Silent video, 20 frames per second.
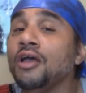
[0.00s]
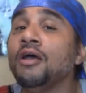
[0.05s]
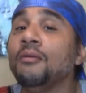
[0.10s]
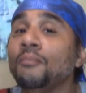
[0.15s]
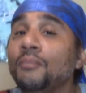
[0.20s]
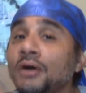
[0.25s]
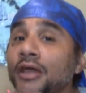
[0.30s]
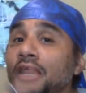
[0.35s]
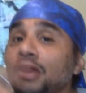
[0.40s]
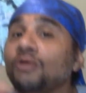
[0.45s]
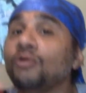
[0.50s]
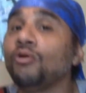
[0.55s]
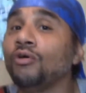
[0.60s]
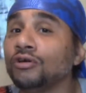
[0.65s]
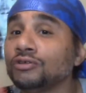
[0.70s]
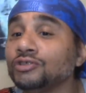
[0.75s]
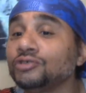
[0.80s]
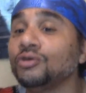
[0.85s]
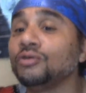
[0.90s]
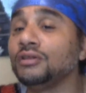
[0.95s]
but it
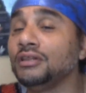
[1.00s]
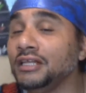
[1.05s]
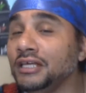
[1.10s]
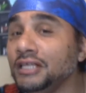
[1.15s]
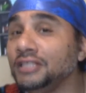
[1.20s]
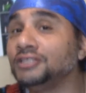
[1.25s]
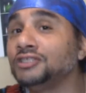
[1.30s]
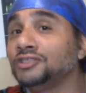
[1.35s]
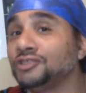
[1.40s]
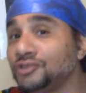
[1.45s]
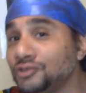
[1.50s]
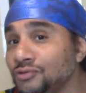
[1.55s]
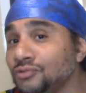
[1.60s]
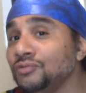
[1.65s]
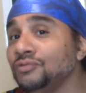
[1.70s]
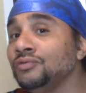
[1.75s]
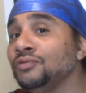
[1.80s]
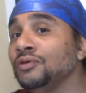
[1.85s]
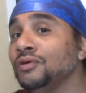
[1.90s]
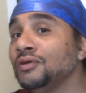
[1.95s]
also leads
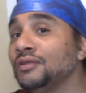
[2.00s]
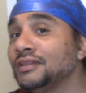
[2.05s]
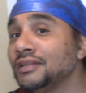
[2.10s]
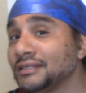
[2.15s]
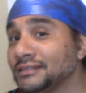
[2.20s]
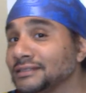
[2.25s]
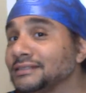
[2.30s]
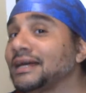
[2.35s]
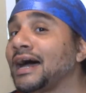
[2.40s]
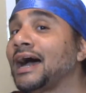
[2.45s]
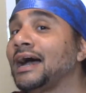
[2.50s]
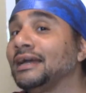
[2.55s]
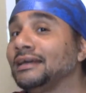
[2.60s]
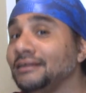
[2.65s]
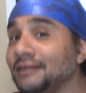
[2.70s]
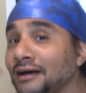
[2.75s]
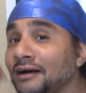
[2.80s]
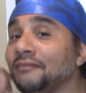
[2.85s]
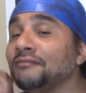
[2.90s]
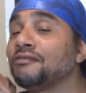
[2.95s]
to the
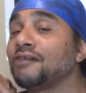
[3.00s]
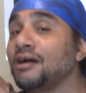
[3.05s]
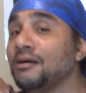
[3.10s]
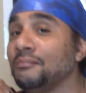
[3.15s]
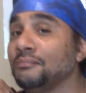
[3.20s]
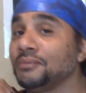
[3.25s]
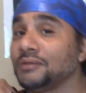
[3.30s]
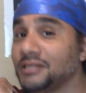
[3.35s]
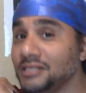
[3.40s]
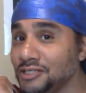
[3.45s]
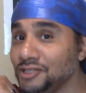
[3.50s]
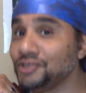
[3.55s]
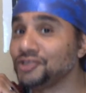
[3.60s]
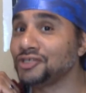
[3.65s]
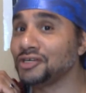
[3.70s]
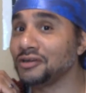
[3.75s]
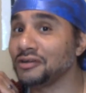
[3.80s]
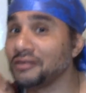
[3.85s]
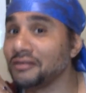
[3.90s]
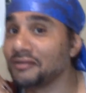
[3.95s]
sign of
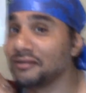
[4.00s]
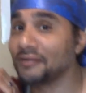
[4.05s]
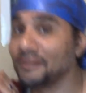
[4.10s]
completion.